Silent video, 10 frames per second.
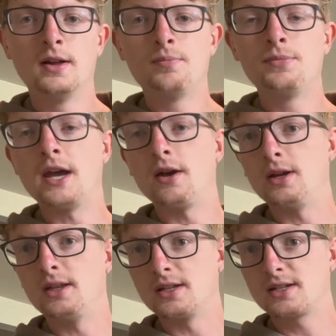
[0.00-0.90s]
Now,
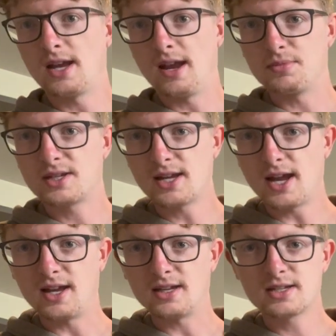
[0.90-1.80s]
in the same
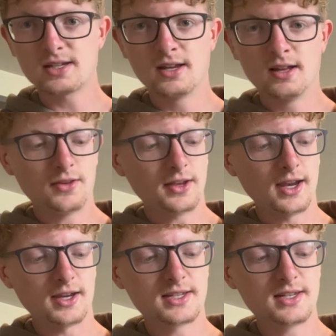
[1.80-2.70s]
sense,
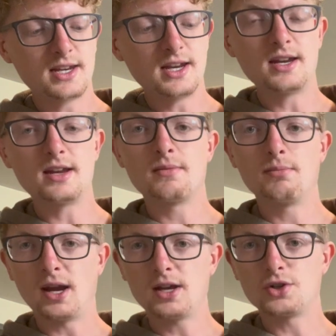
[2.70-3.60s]
a C
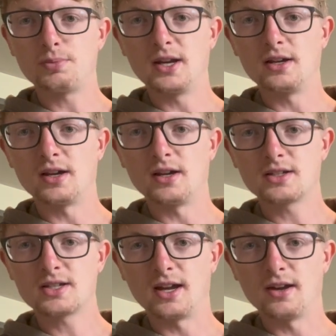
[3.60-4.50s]
major pentatonic
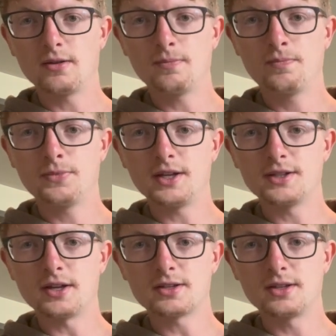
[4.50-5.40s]
scale is
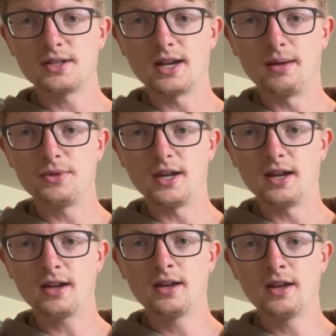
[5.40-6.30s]
also the same
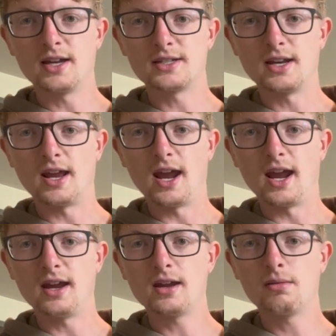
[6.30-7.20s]
thing as an
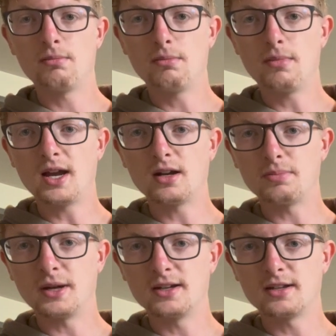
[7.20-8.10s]
A minor
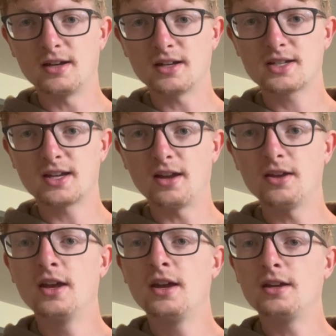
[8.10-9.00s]
pentatonic scale.
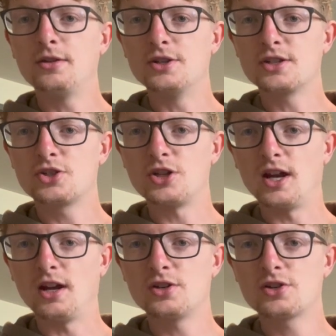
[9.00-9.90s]
You just
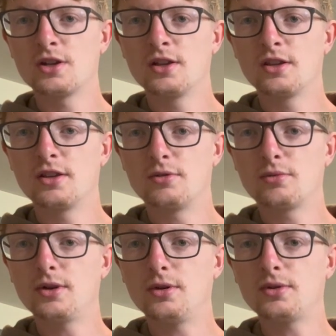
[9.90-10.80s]
change the
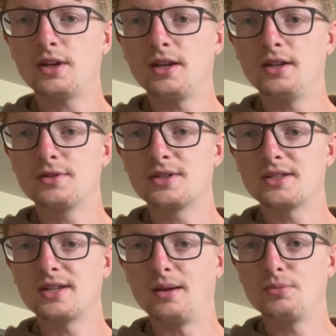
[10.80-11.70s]
root and use the
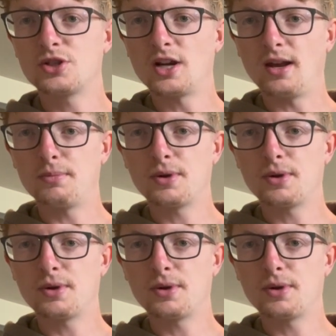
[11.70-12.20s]
same shape.